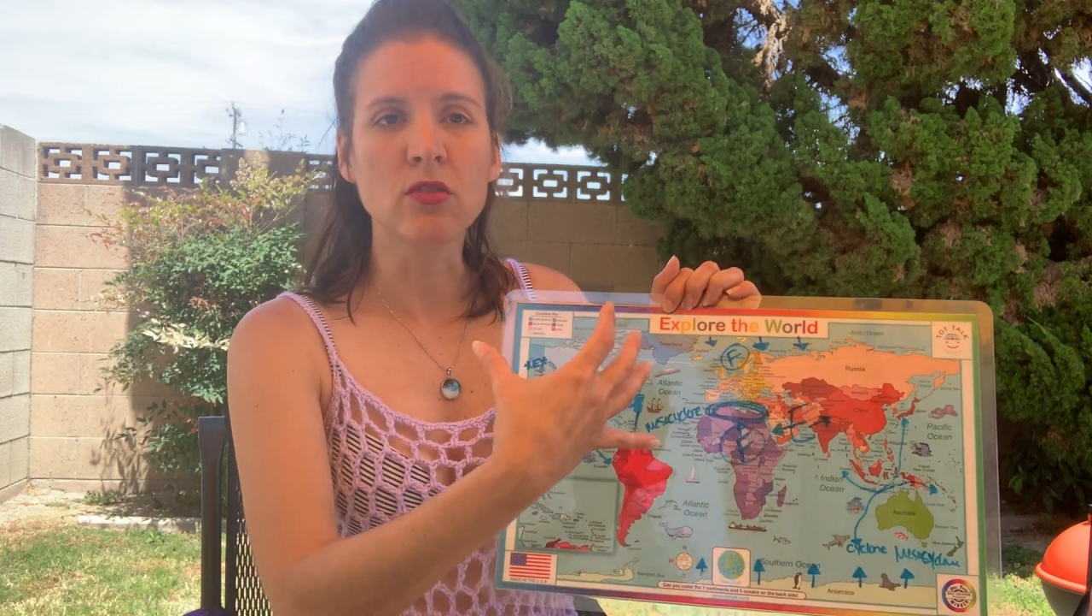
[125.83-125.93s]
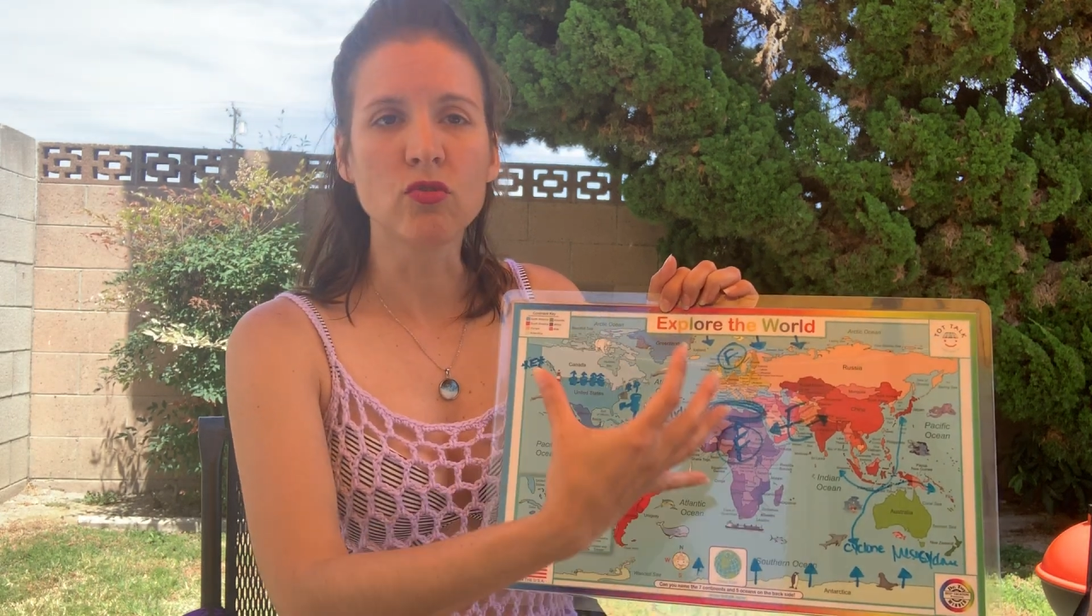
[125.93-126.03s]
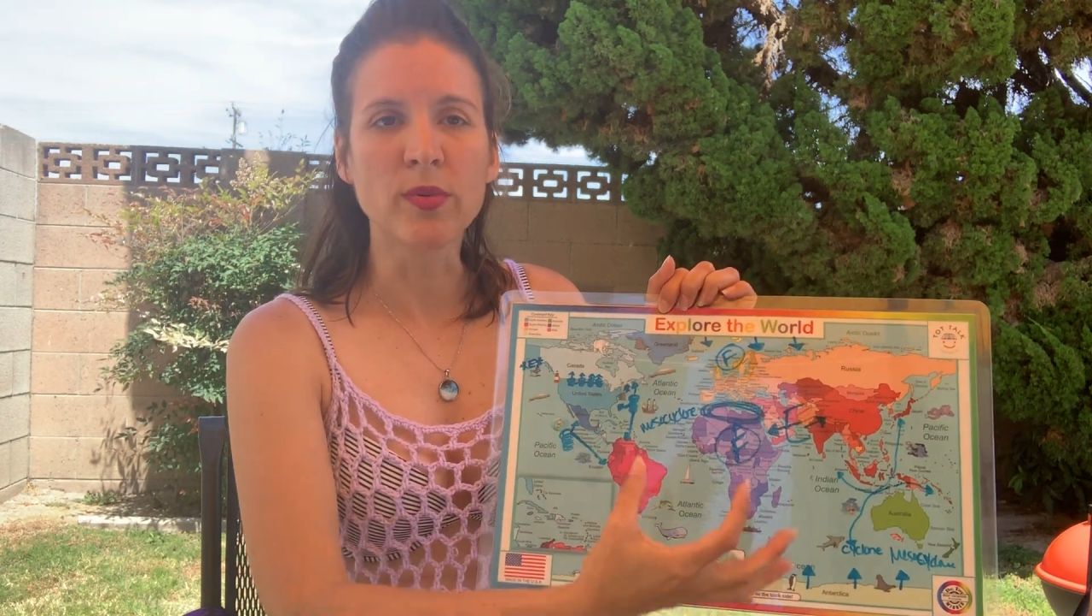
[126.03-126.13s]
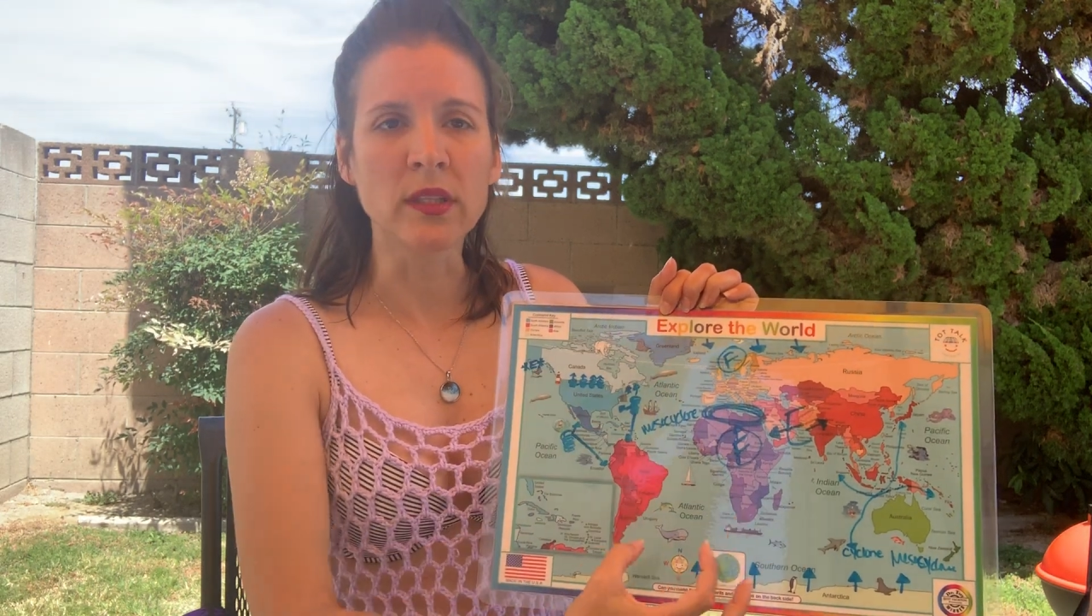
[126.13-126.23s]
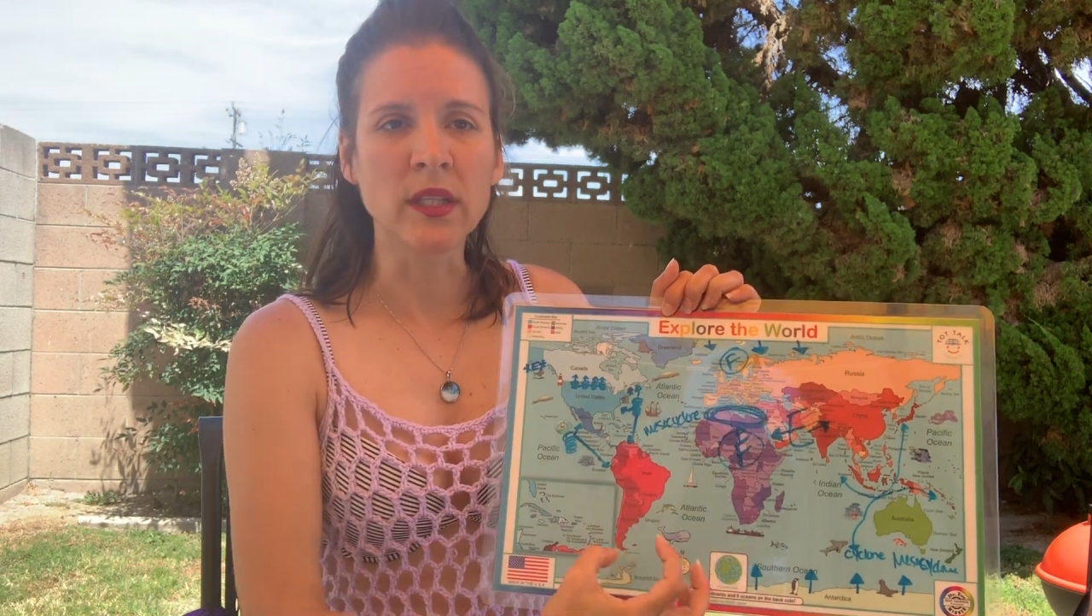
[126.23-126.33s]

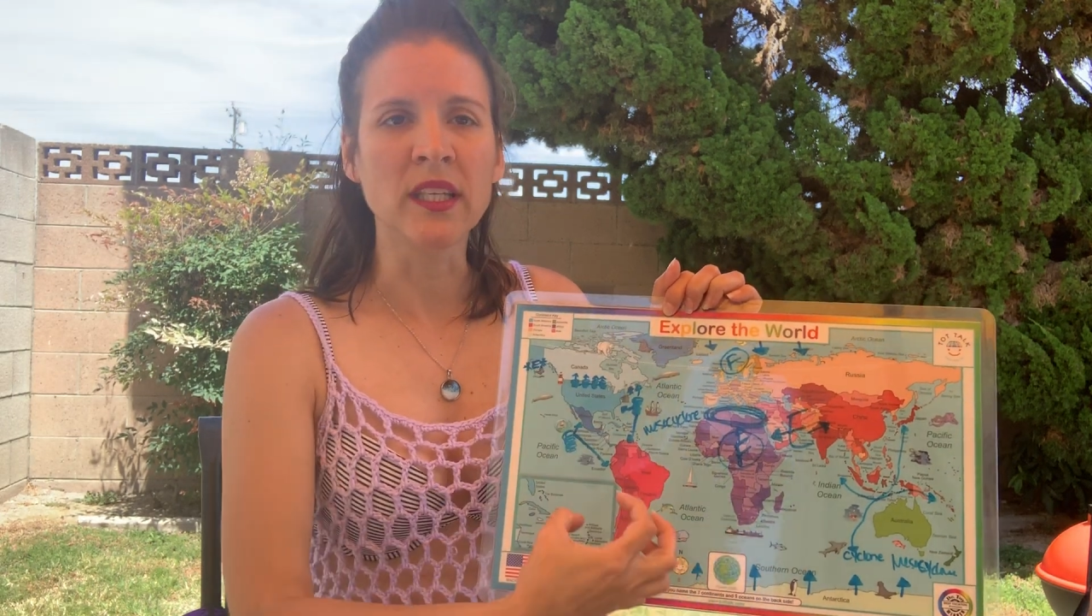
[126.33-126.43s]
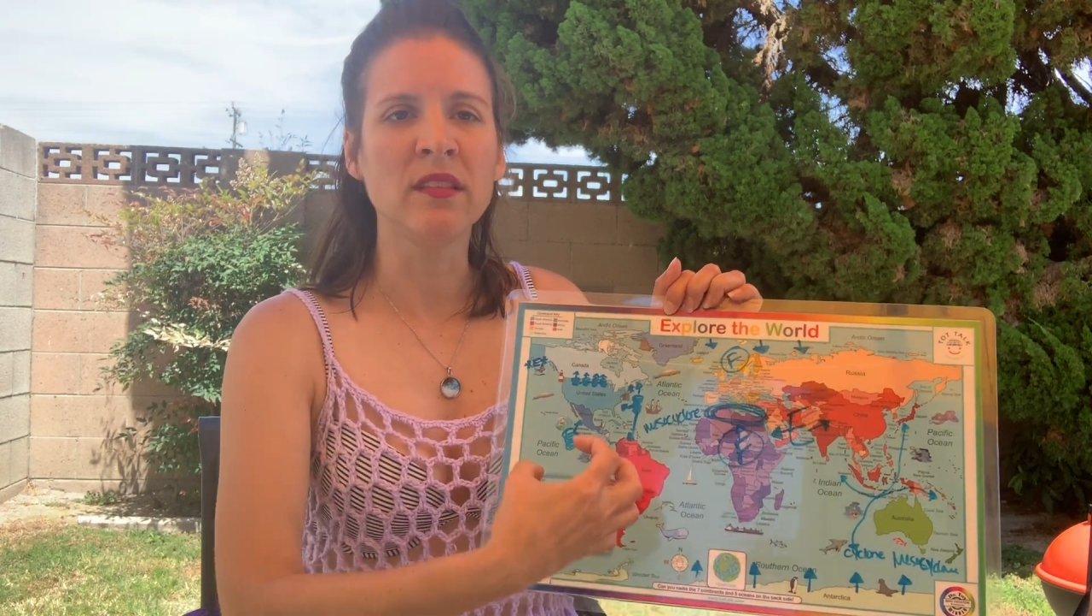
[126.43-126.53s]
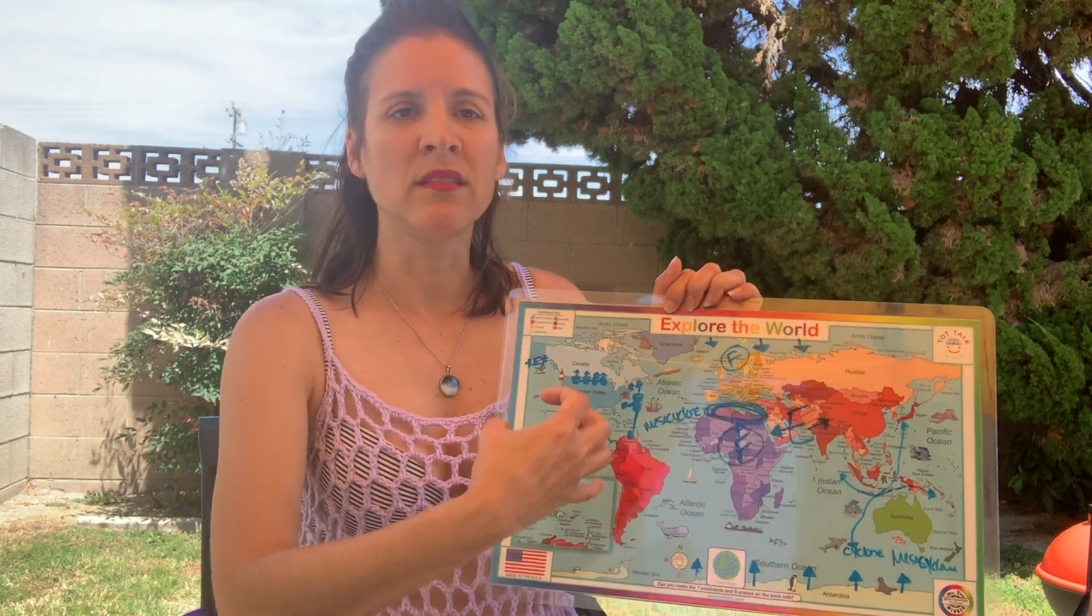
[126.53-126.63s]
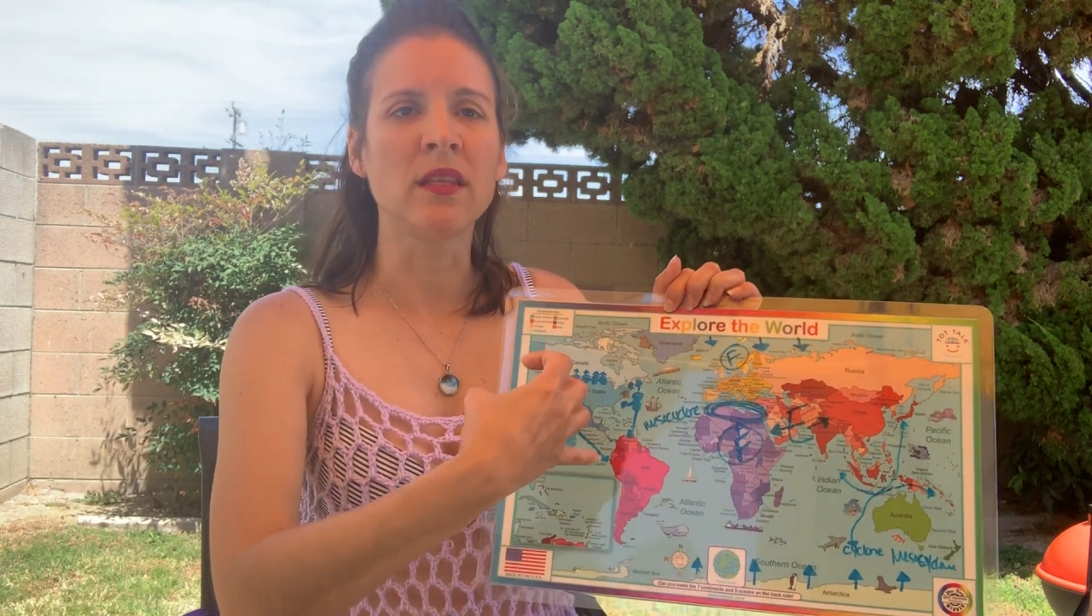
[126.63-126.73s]
drilling,